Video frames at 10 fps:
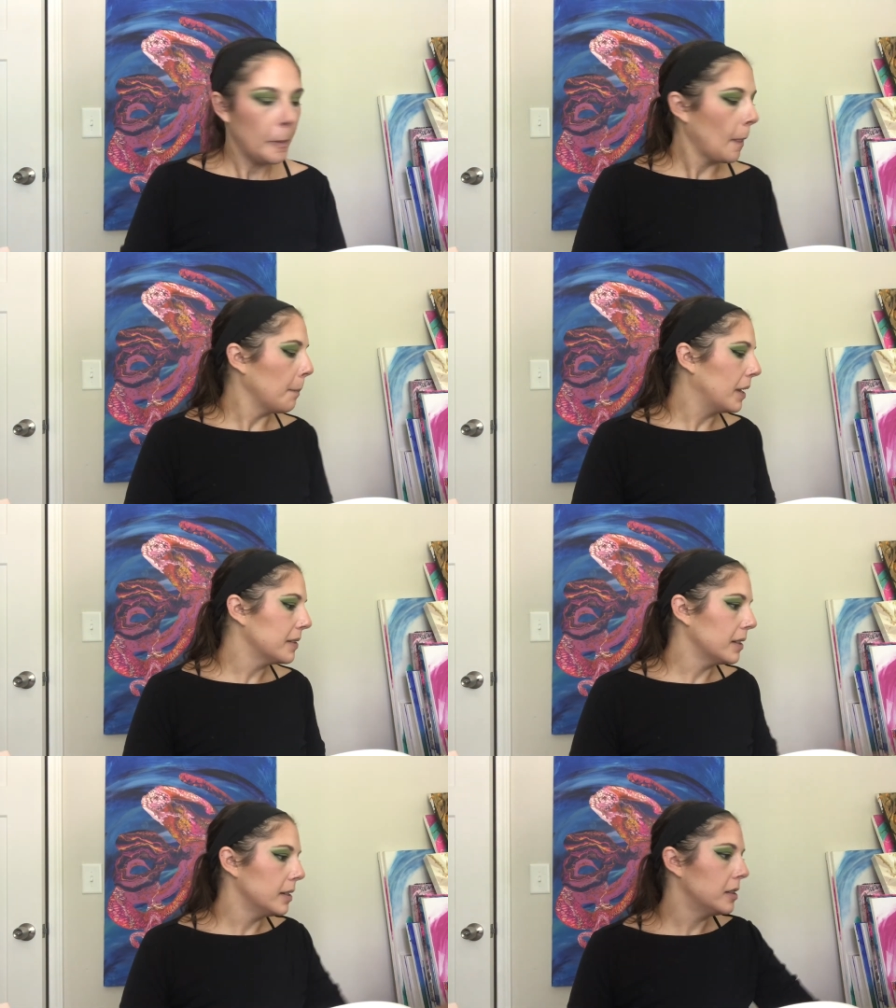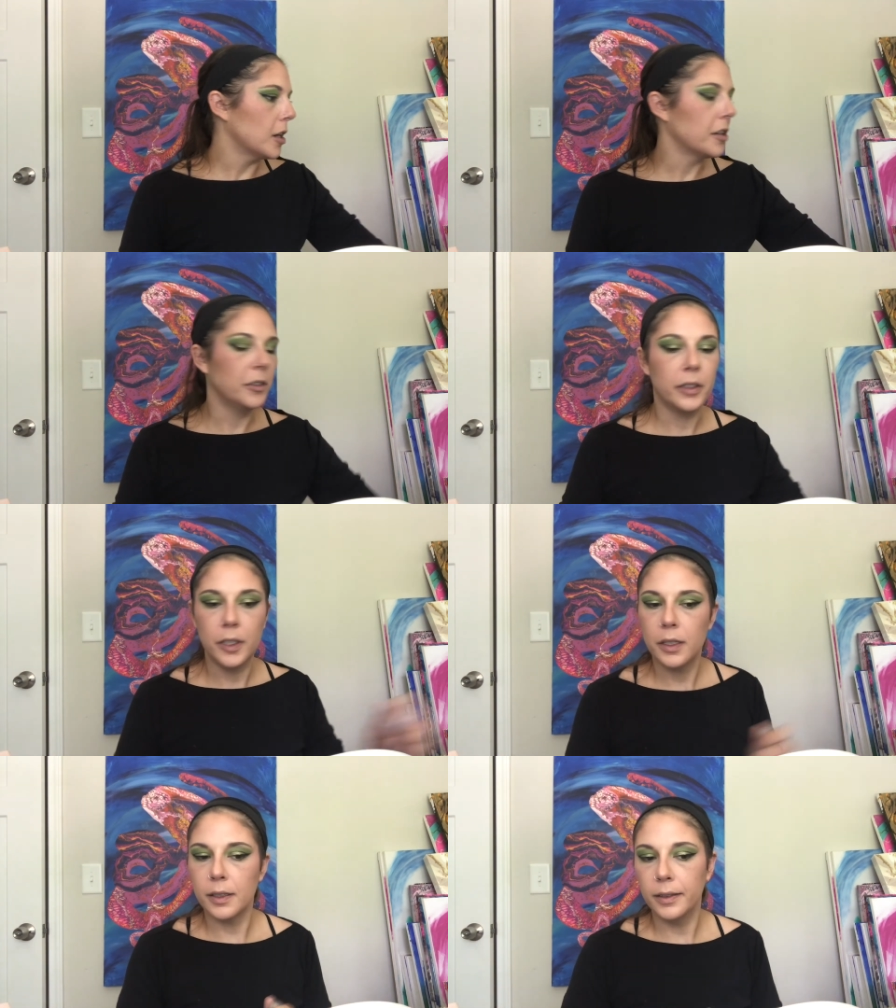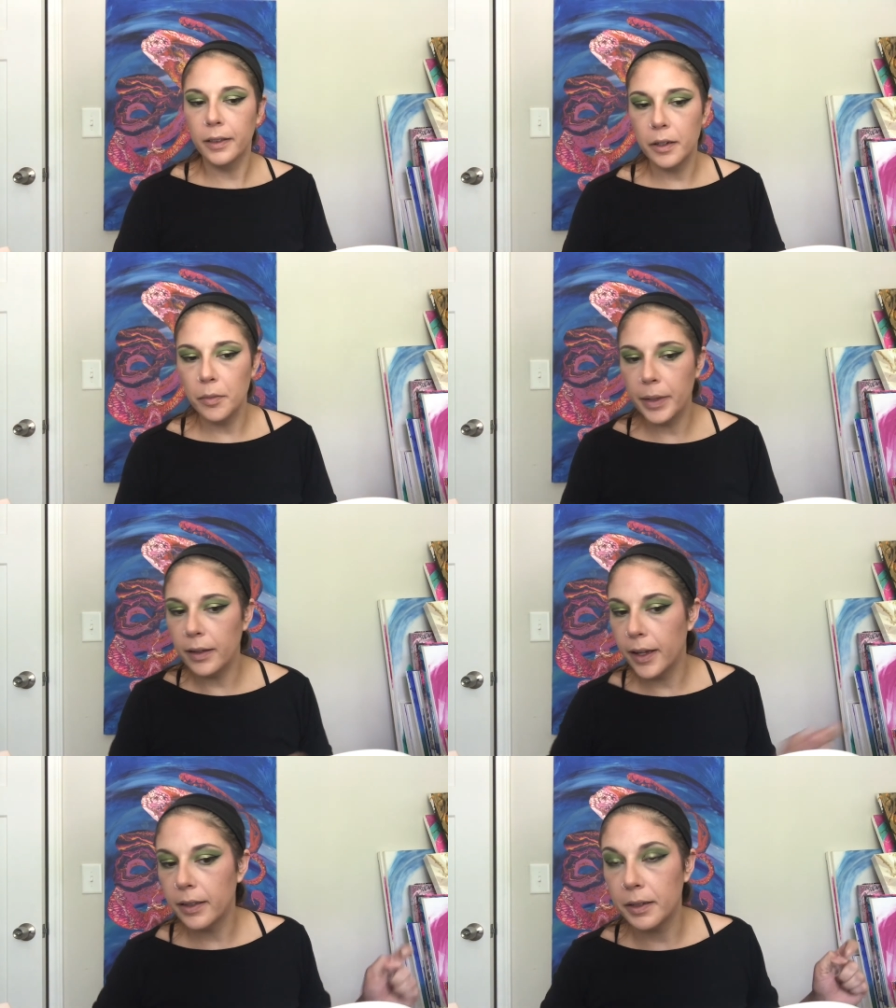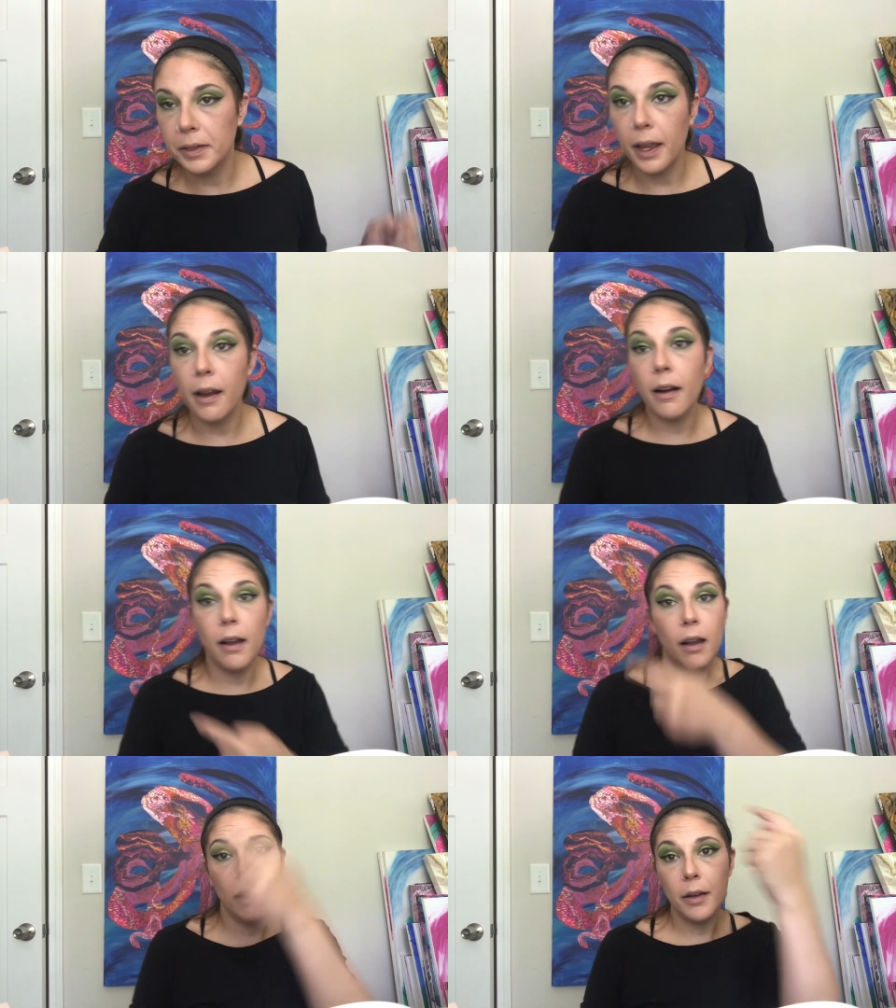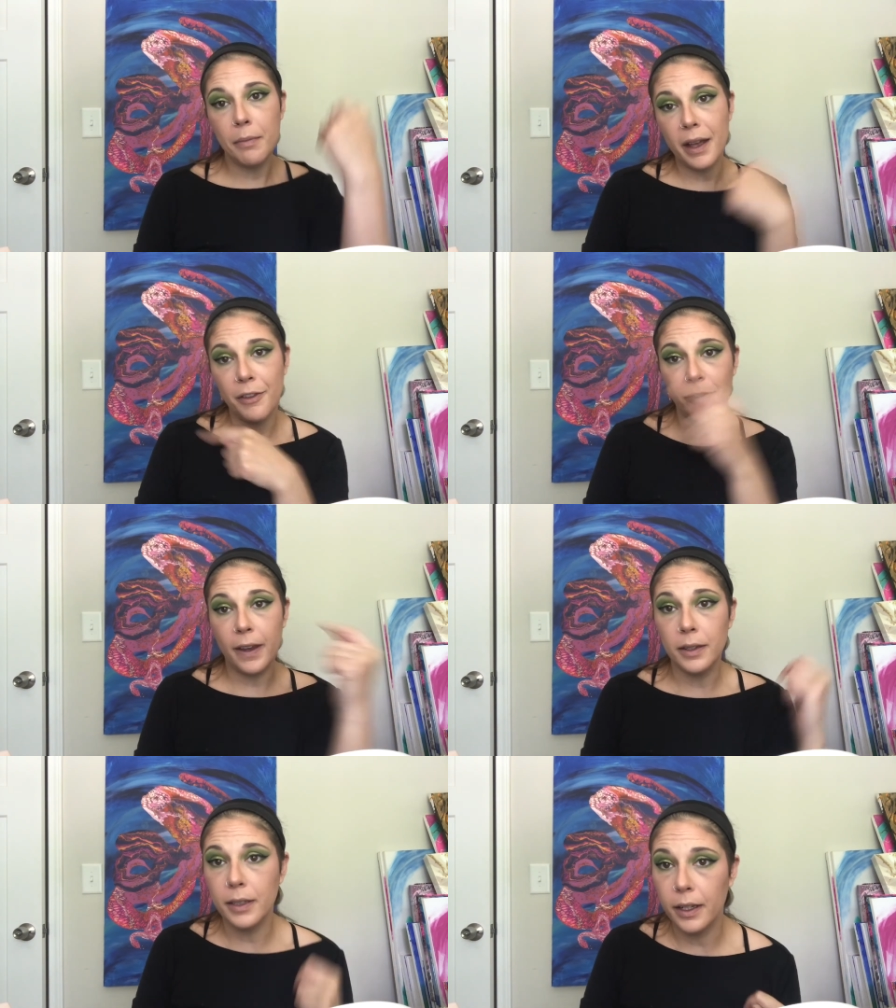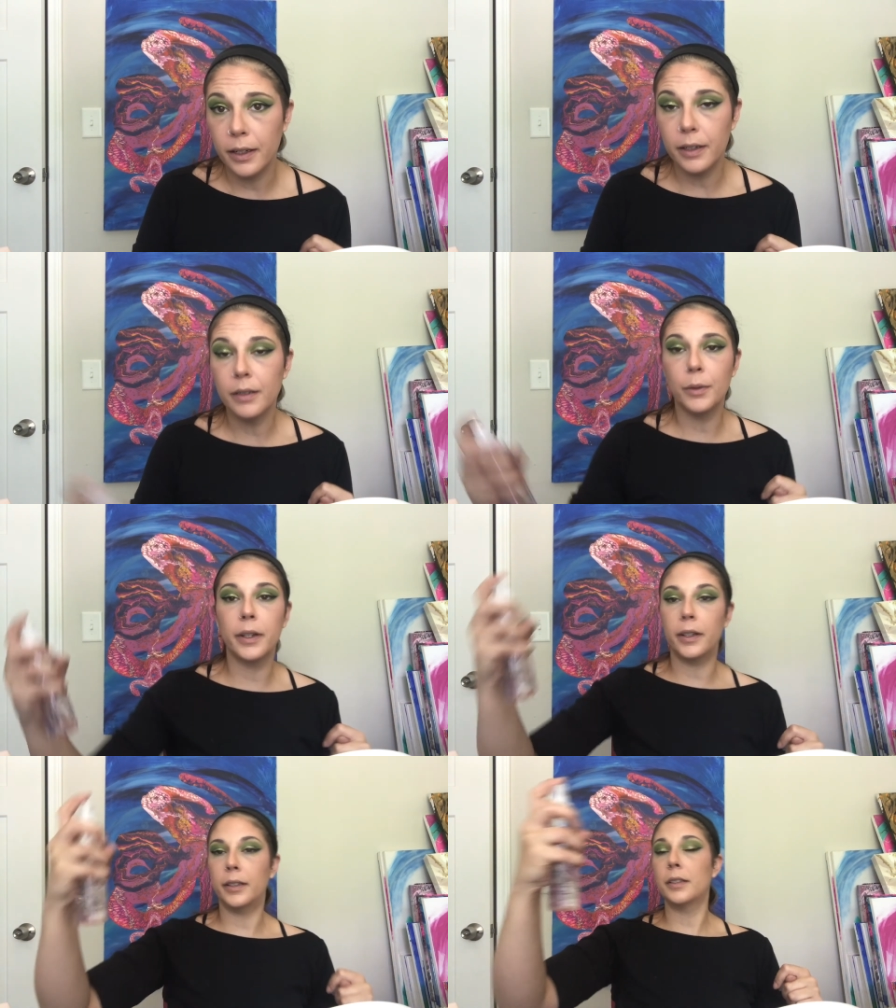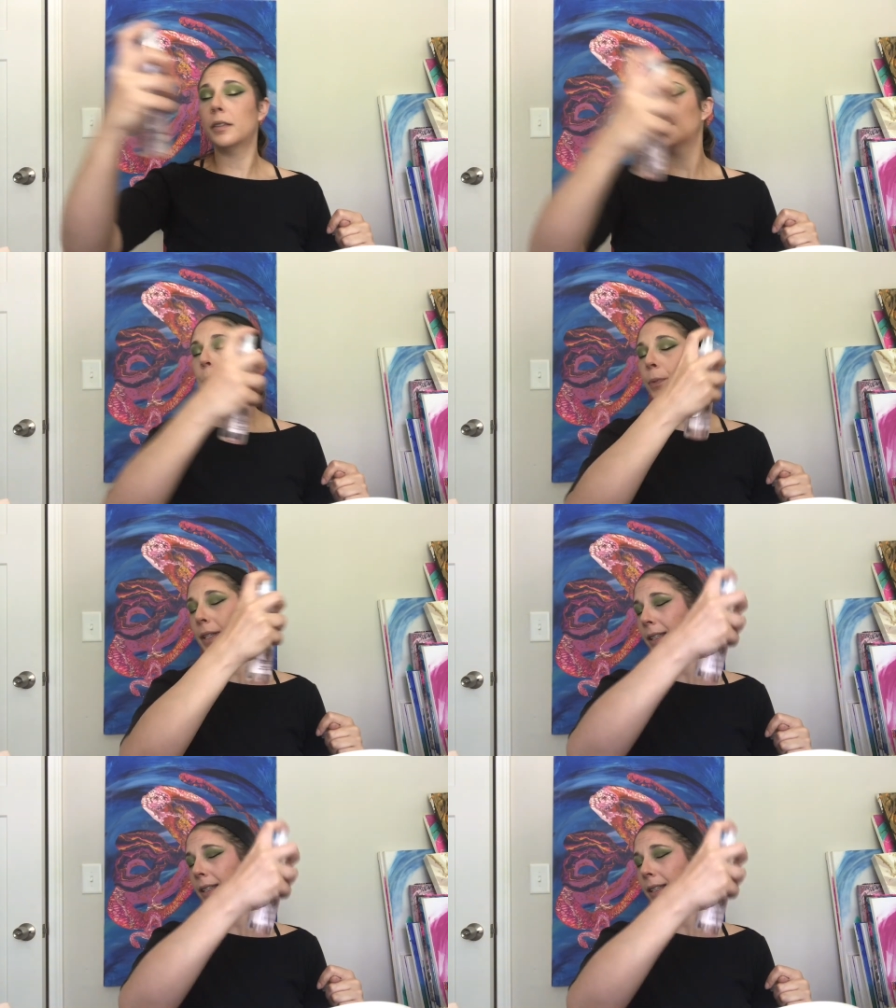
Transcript: Because it is starting to look just a little bit like the Sahara on my face here, we're gonna spritz